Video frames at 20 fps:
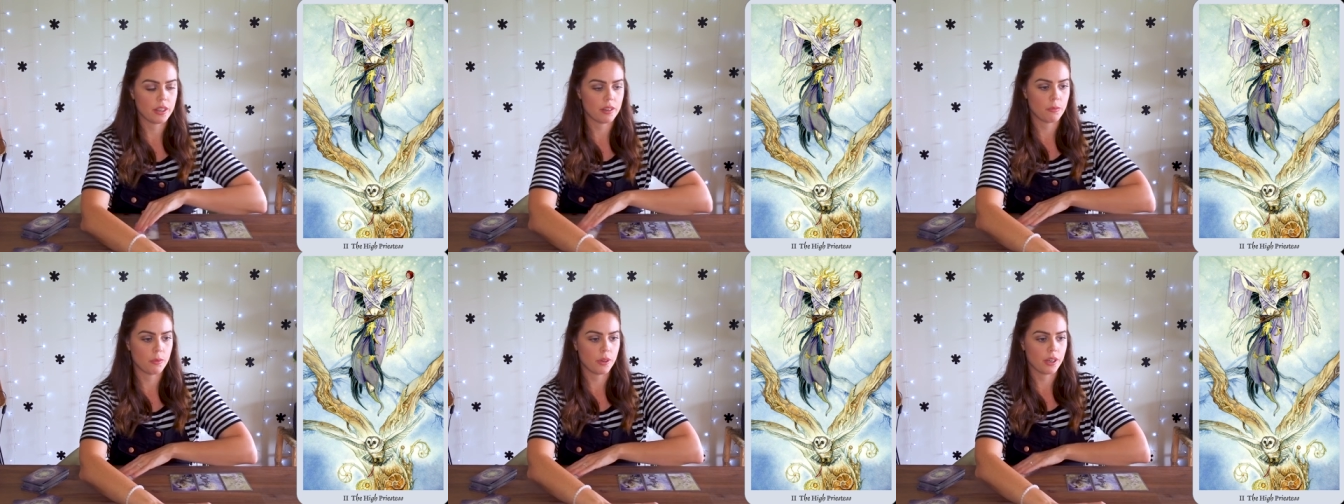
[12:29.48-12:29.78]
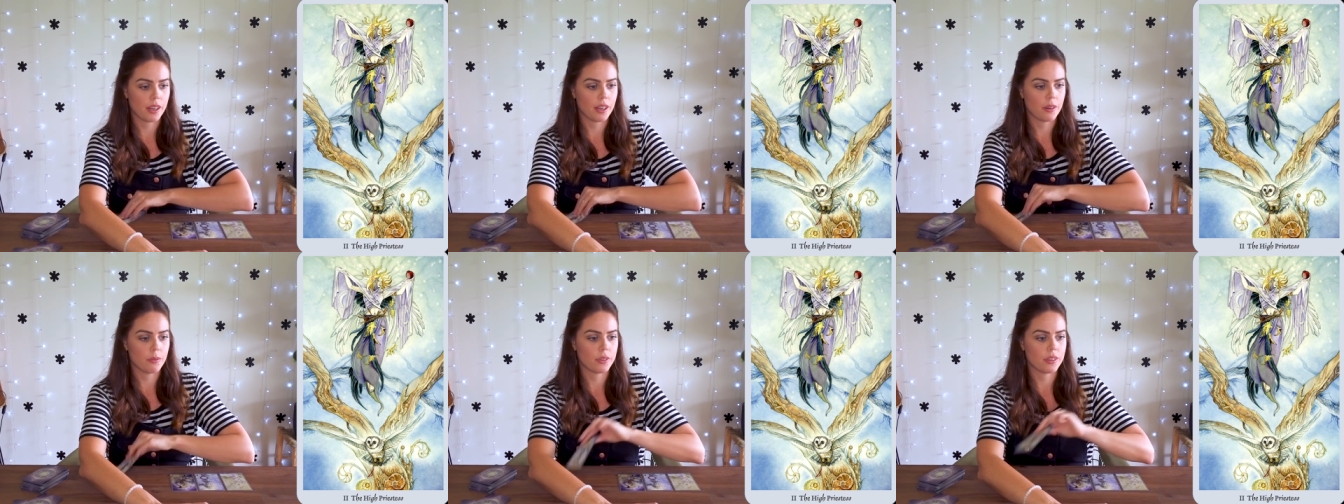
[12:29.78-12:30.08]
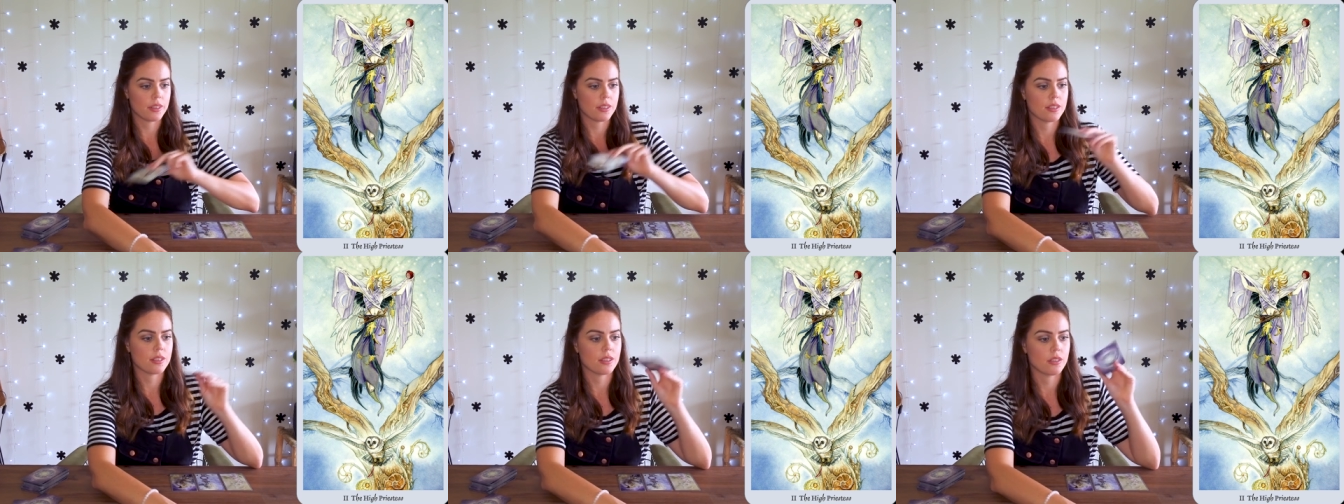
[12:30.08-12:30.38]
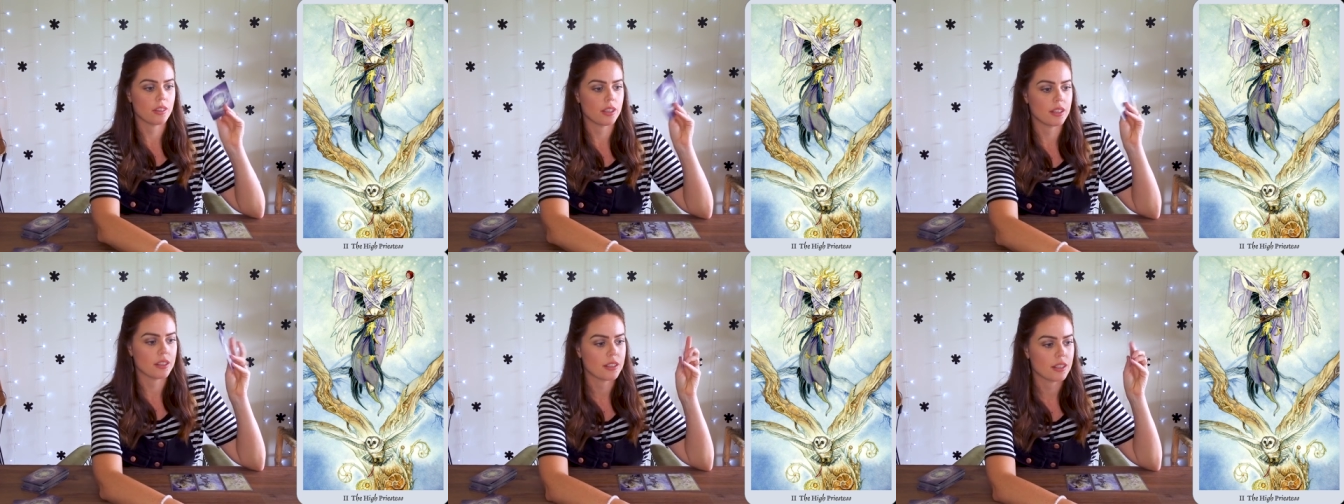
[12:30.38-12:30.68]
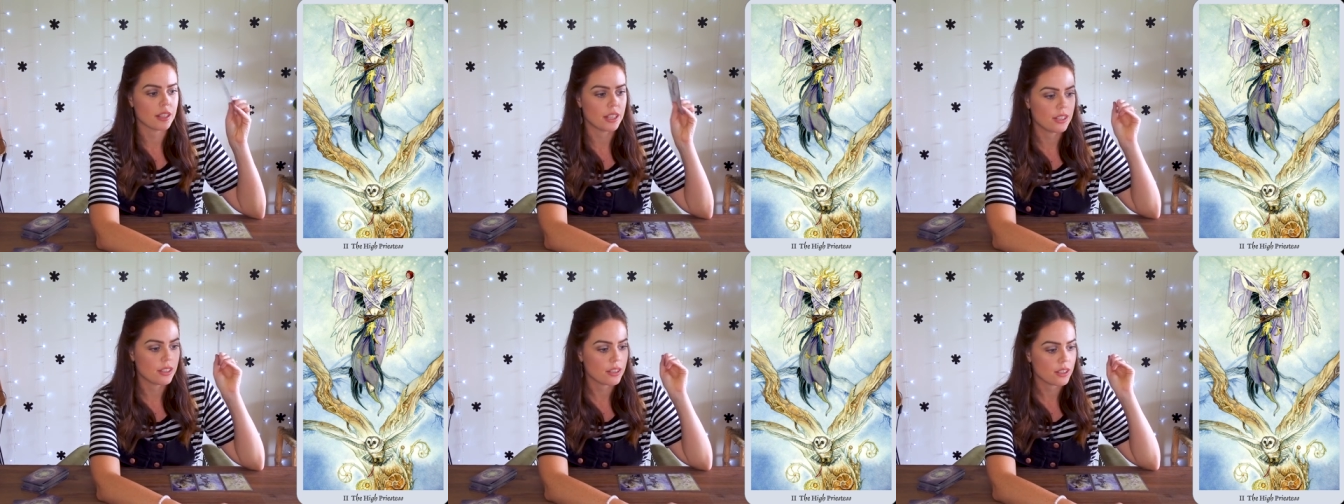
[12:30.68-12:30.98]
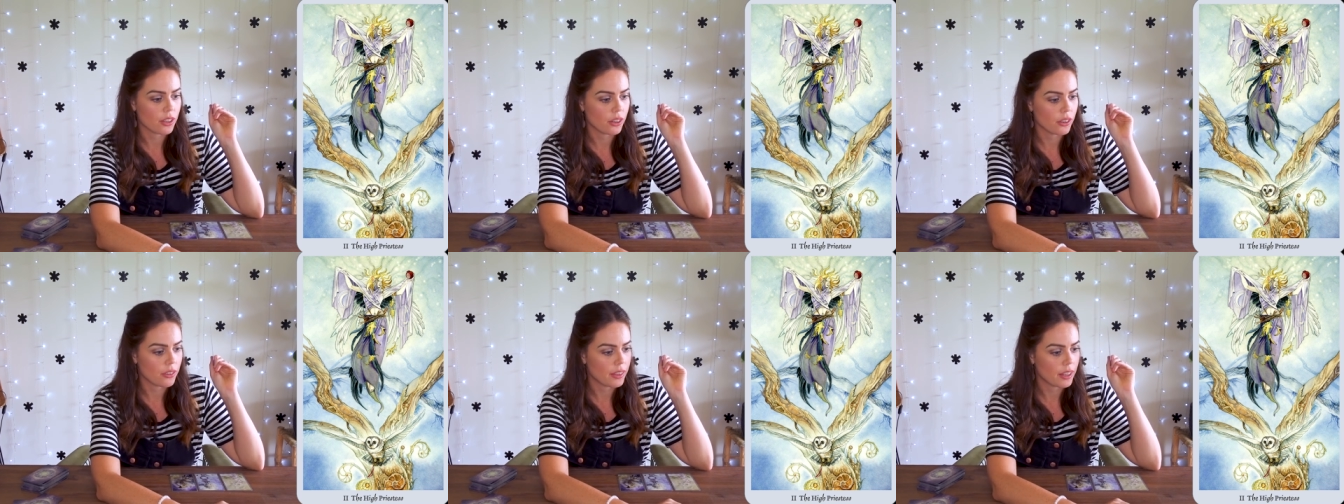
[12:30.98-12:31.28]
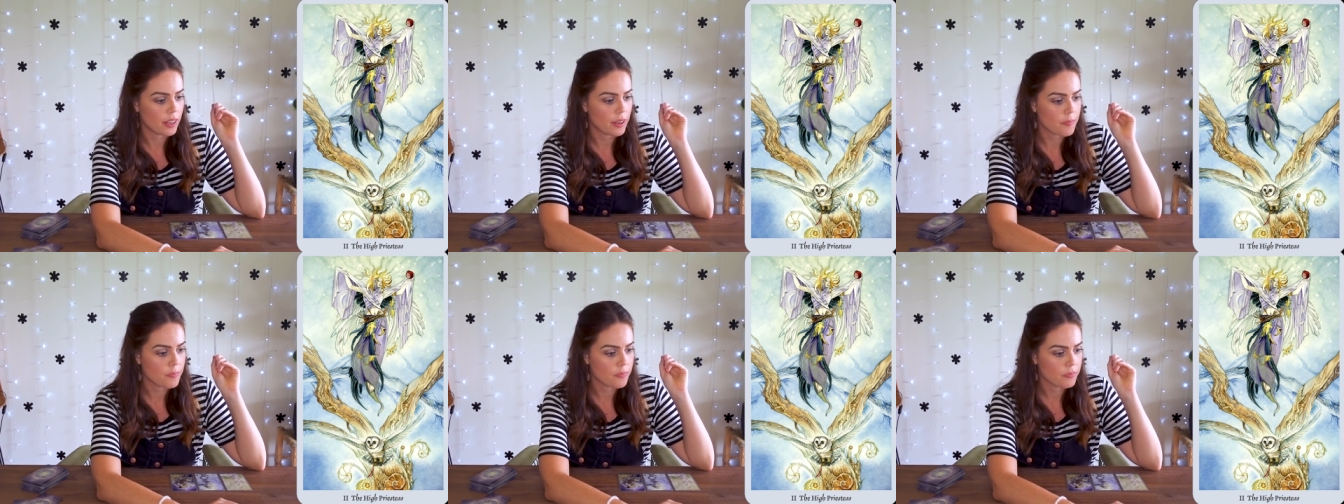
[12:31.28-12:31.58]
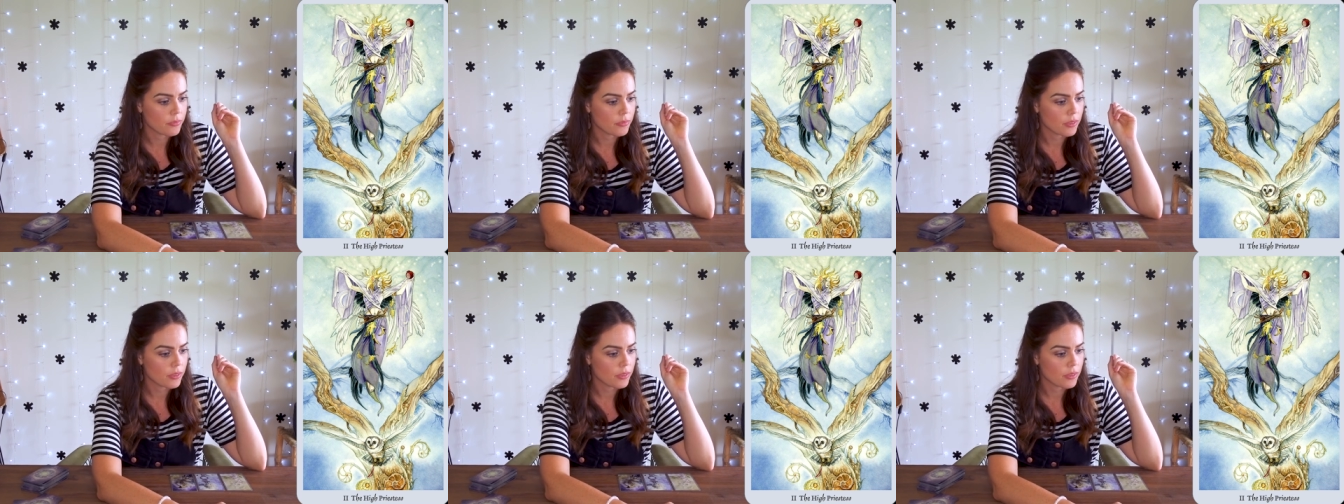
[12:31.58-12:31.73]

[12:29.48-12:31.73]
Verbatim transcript: can work out what this song is. I just heard that.